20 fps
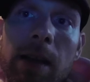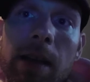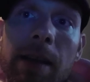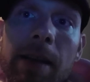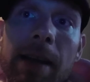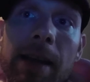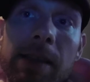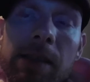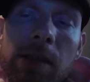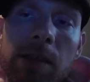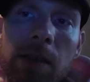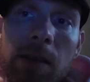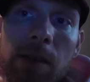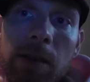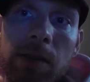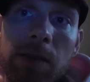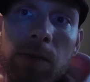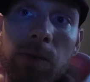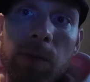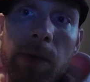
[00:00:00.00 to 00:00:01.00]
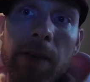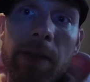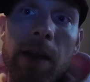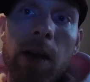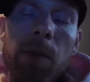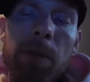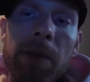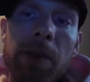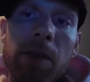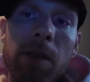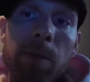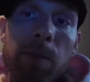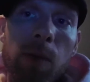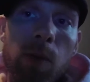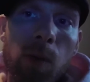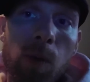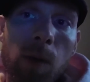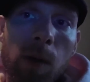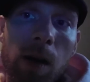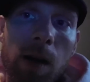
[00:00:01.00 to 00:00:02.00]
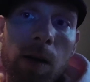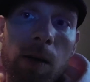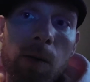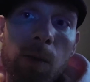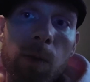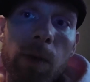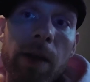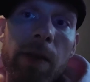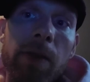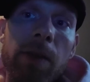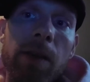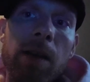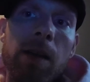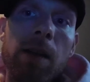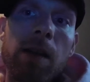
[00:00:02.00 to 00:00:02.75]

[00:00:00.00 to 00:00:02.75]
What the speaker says: and that starts with helping the poor with